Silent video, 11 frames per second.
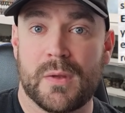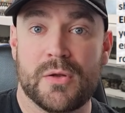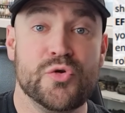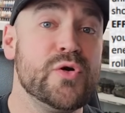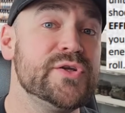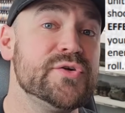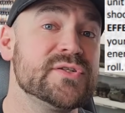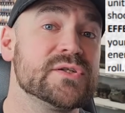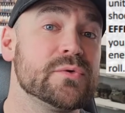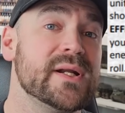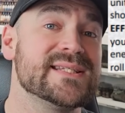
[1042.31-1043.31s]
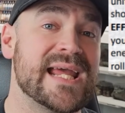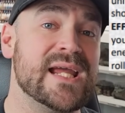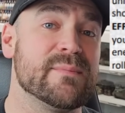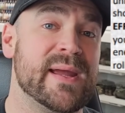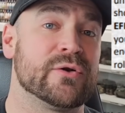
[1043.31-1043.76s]
You could use this on a
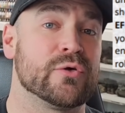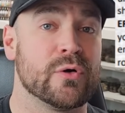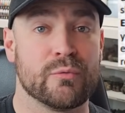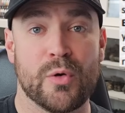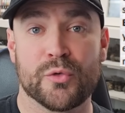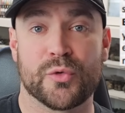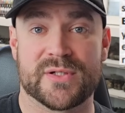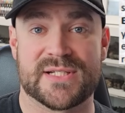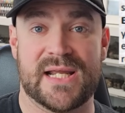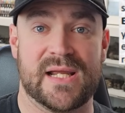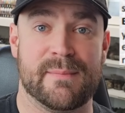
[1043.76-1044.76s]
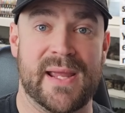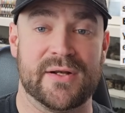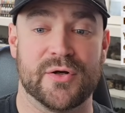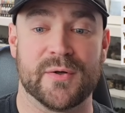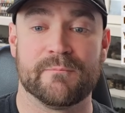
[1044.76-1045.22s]
tank commander or Rogaldorn tank
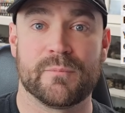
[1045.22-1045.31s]
commander